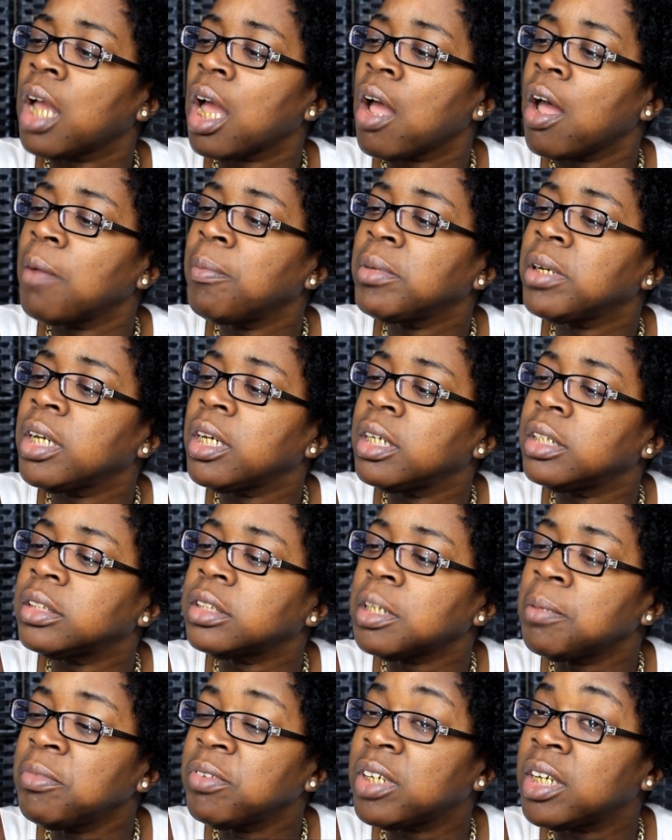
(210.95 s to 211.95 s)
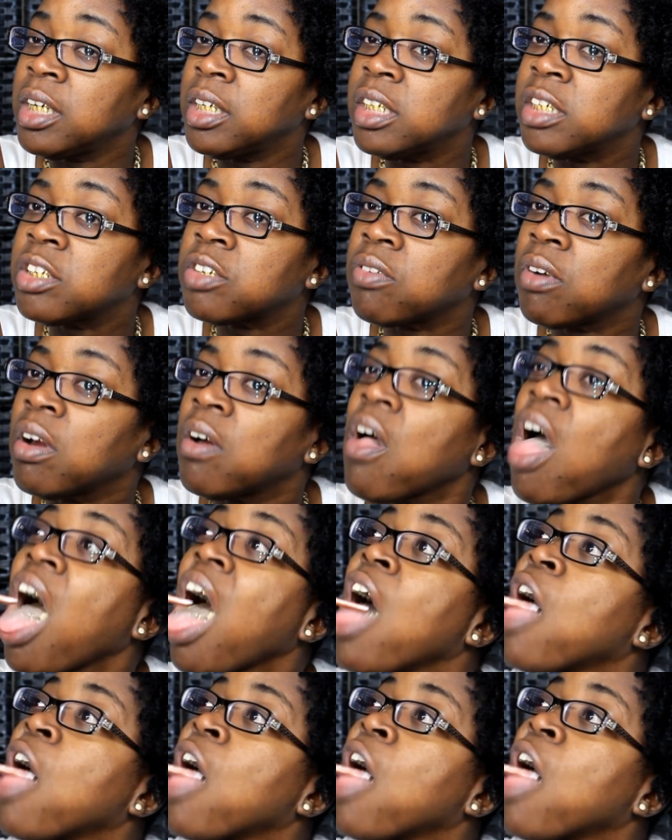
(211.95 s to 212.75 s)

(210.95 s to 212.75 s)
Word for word: y'all. I'm gonna get this. I'm gonna cut this straw.